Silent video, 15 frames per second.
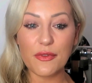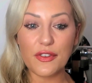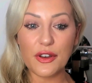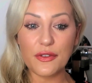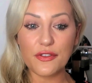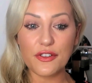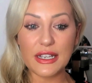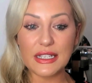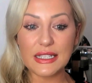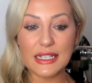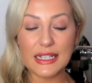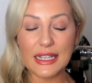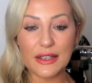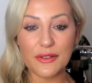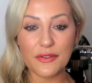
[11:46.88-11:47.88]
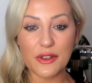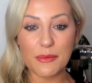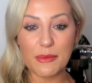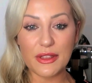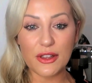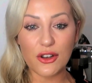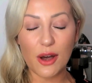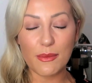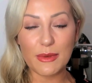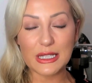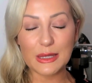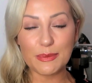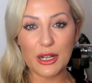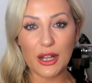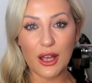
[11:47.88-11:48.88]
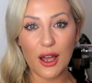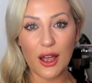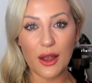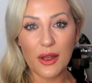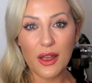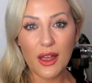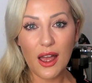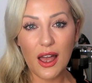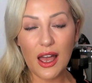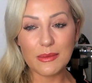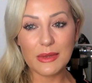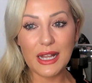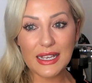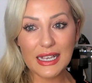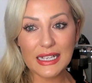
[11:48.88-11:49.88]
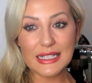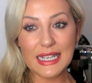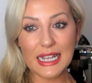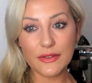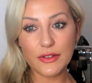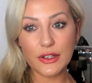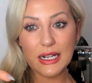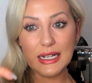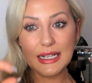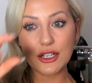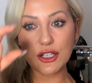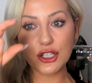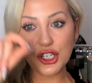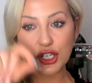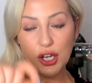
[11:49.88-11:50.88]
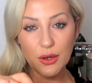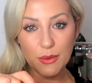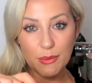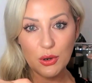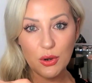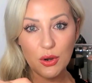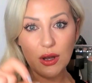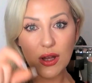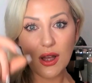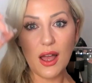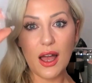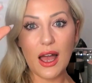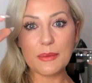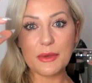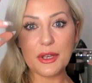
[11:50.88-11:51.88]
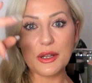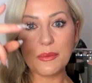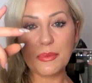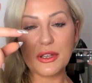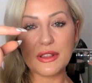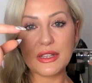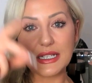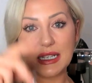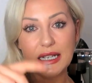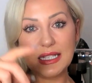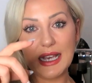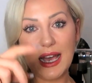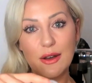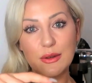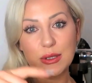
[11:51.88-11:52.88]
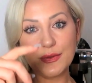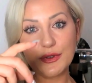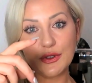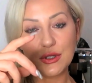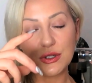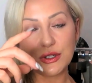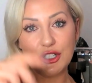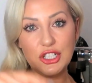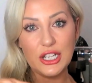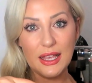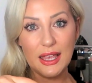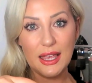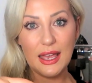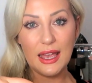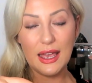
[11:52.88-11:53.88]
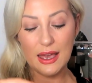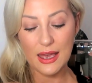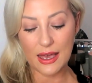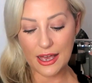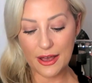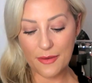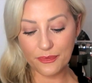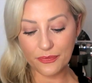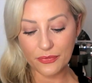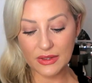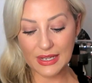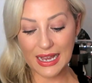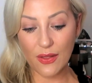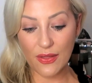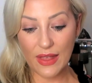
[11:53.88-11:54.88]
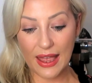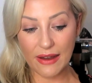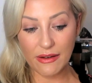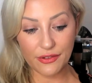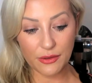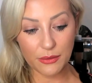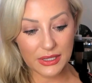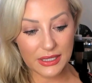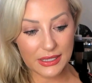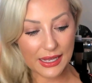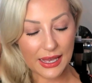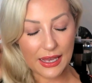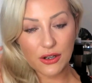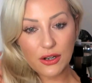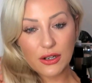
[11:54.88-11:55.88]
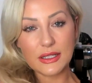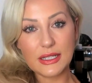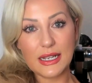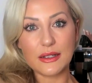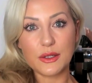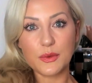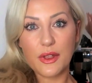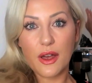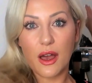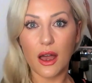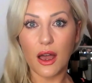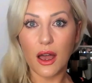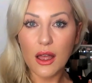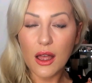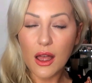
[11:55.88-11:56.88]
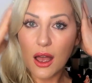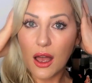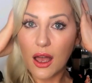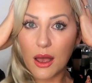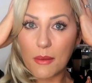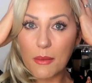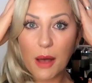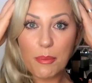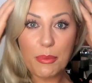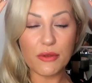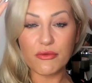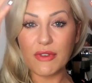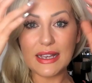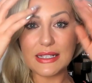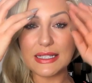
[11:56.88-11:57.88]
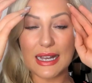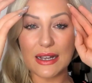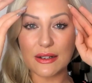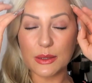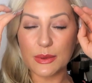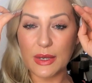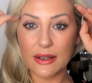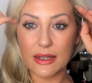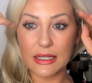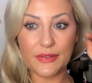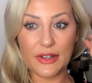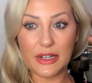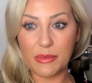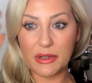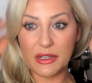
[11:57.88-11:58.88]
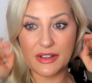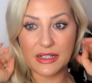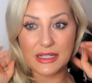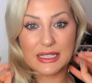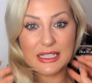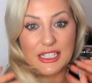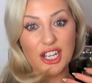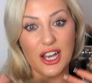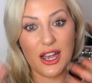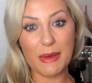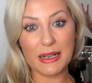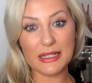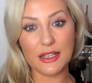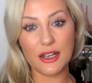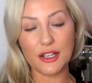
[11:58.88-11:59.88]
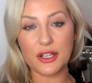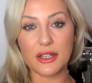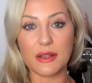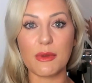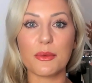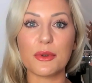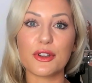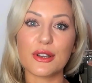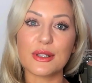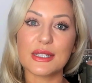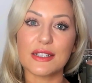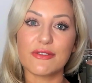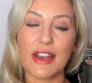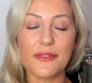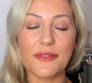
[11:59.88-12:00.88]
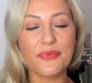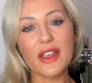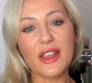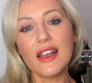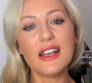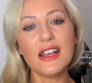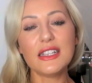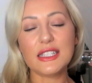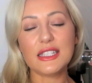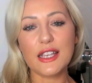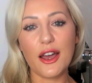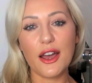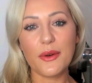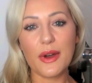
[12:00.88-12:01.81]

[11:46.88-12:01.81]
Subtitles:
feel free to leave them in the comments below. Like I said, if you click show more, I'm going to put the details for Jackie down there if you wanted to get in contact with her. I'll put Ray's down as well, because if anybody fancies a Thai massage, then you might want to go and see Ray. So